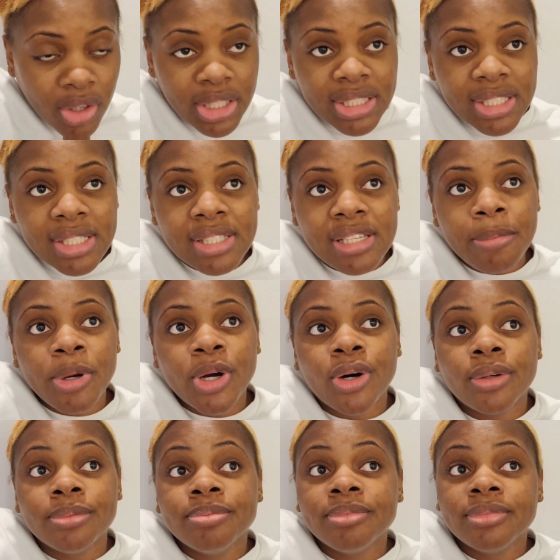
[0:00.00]
things some
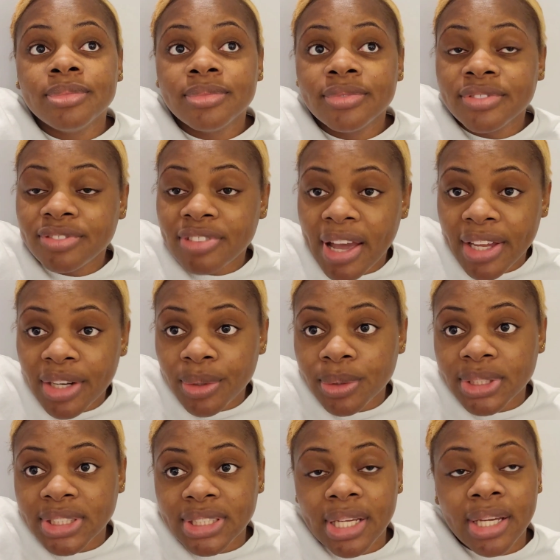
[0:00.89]
go find
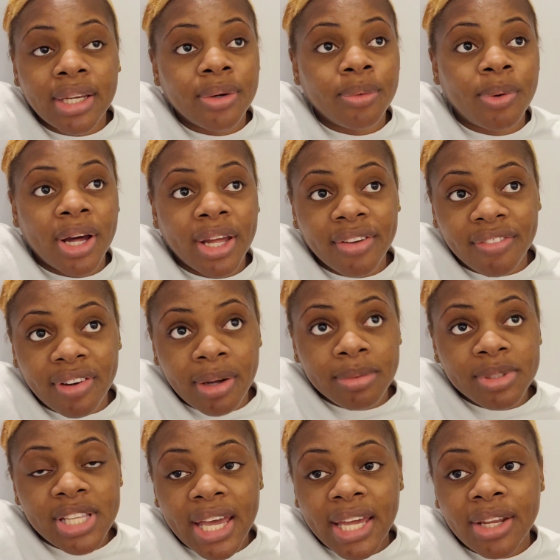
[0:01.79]
out, say whatever.
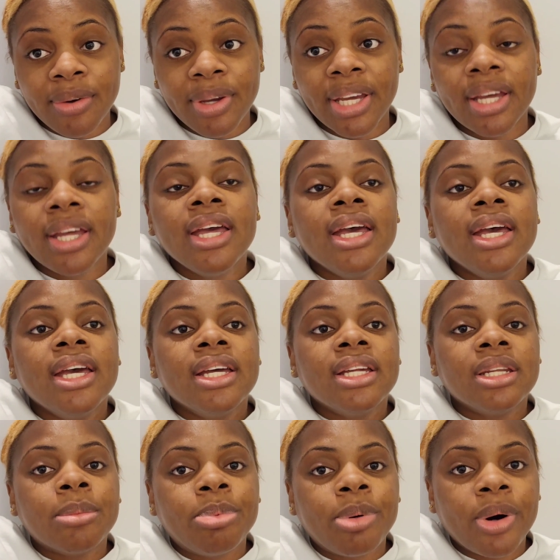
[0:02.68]
So anyway,
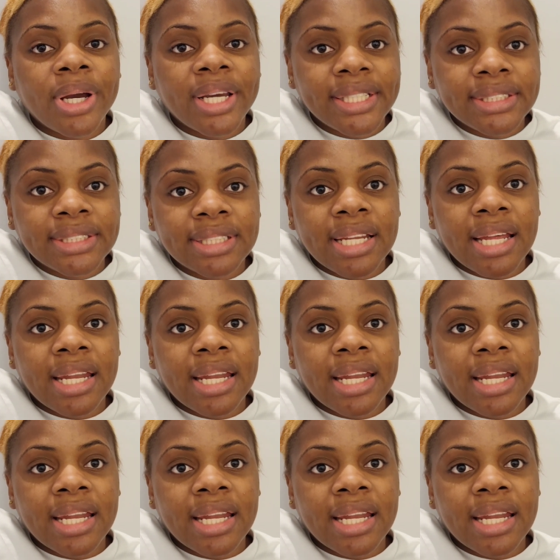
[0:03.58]
the point that